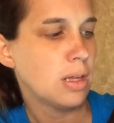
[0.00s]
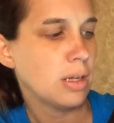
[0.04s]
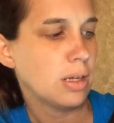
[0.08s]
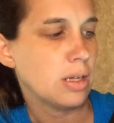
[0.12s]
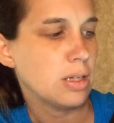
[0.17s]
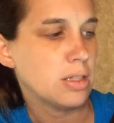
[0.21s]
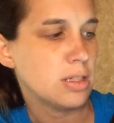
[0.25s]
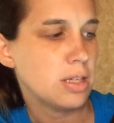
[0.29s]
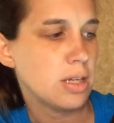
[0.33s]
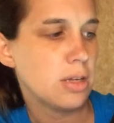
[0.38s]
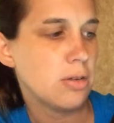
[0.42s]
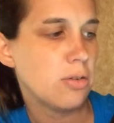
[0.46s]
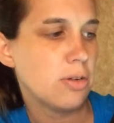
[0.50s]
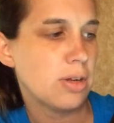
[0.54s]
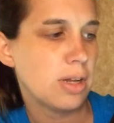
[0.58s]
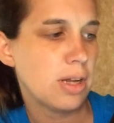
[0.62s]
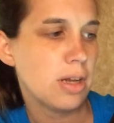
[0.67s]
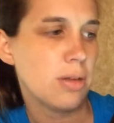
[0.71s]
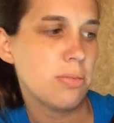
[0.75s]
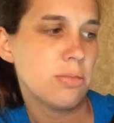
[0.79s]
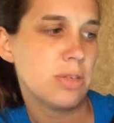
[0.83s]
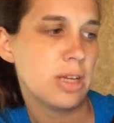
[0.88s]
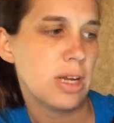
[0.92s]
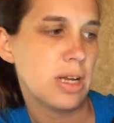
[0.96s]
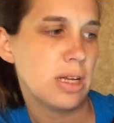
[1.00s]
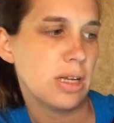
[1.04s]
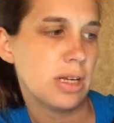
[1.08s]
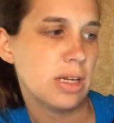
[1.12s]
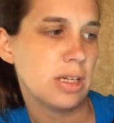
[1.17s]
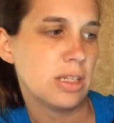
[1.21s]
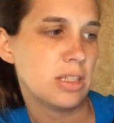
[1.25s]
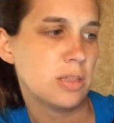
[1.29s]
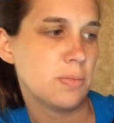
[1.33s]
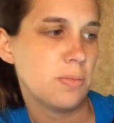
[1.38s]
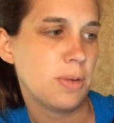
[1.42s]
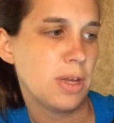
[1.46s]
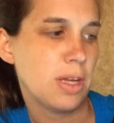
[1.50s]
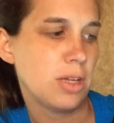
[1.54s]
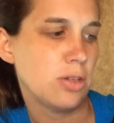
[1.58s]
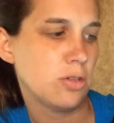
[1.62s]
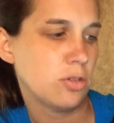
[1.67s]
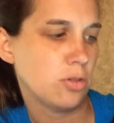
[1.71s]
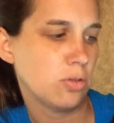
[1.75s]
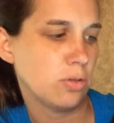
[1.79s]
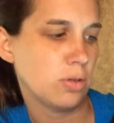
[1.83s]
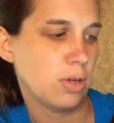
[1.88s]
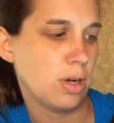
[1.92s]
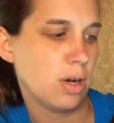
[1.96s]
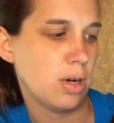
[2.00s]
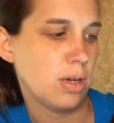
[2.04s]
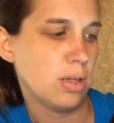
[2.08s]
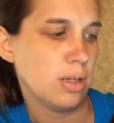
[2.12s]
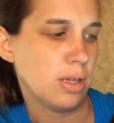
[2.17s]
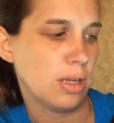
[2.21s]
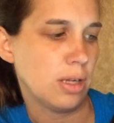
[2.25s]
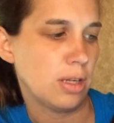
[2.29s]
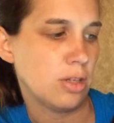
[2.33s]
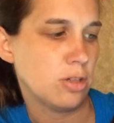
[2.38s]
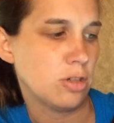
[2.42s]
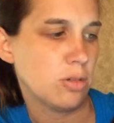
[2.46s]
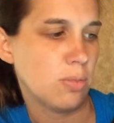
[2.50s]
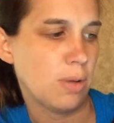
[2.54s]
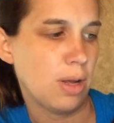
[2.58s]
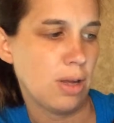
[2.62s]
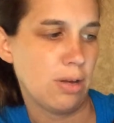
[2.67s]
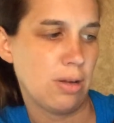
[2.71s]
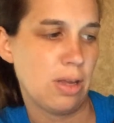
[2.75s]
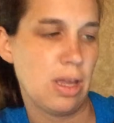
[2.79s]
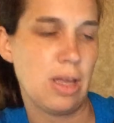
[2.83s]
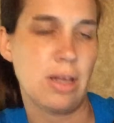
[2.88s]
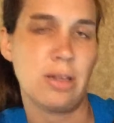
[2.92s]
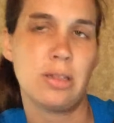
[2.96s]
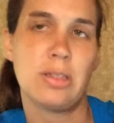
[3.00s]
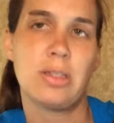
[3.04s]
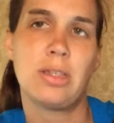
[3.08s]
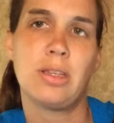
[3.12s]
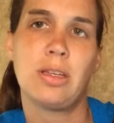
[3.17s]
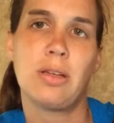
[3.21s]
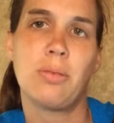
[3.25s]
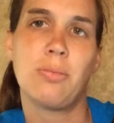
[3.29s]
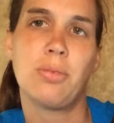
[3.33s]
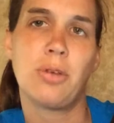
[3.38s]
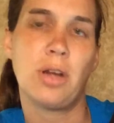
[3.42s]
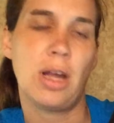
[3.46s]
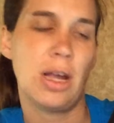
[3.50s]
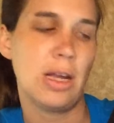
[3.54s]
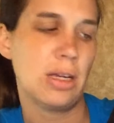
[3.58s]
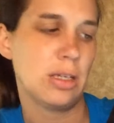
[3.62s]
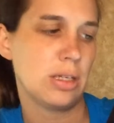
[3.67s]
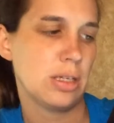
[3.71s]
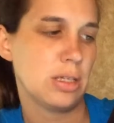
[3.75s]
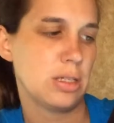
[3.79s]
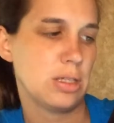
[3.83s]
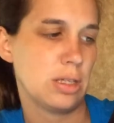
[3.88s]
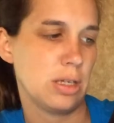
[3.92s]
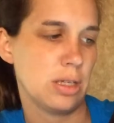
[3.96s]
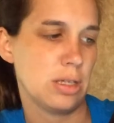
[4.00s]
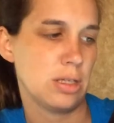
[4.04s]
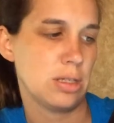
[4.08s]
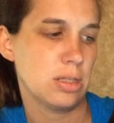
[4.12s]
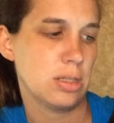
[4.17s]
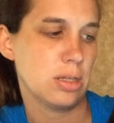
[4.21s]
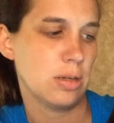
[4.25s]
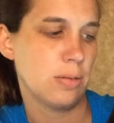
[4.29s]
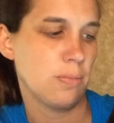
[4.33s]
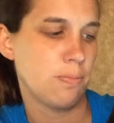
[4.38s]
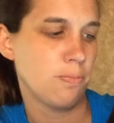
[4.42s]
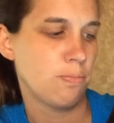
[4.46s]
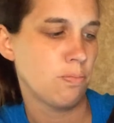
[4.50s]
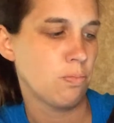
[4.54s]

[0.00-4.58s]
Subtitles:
Continue to update and expand your knowledge about counseling practices.